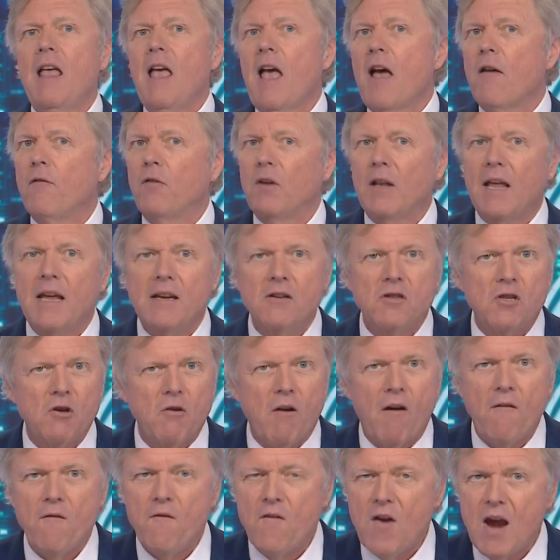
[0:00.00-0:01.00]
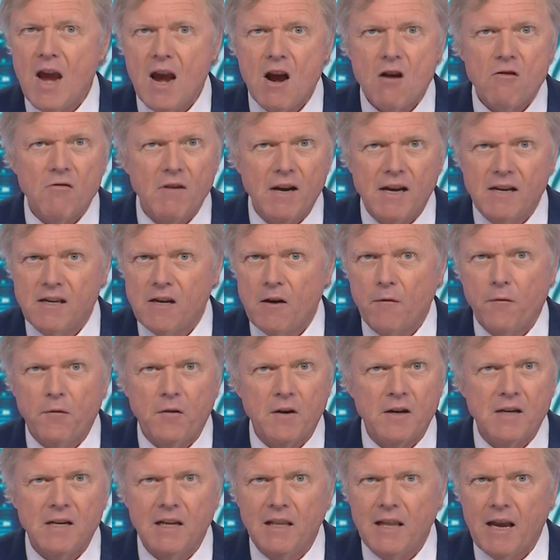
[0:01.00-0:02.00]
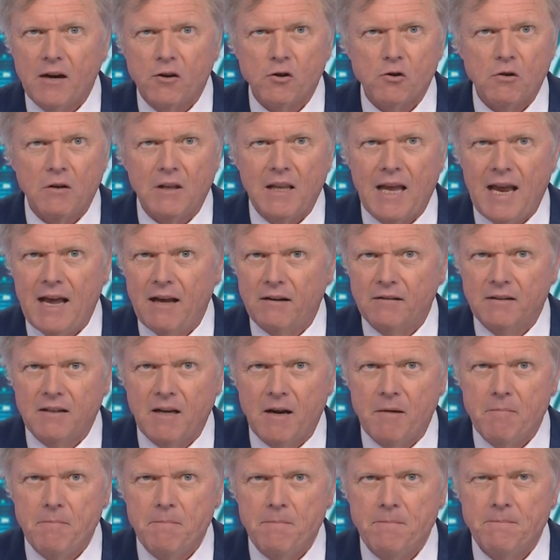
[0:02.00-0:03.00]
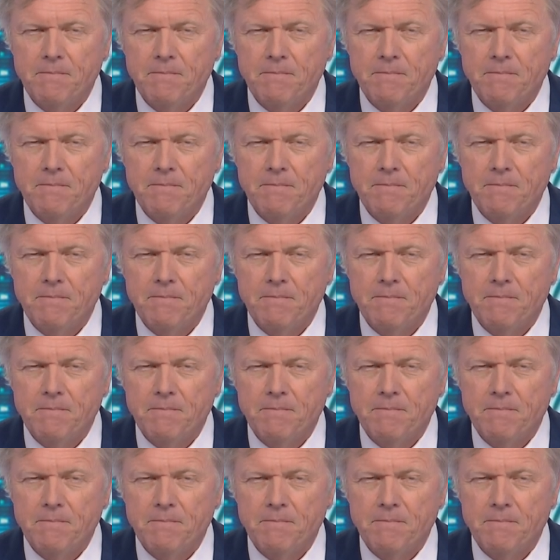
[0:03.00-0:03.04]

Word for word: have led to a very different electoral outcome.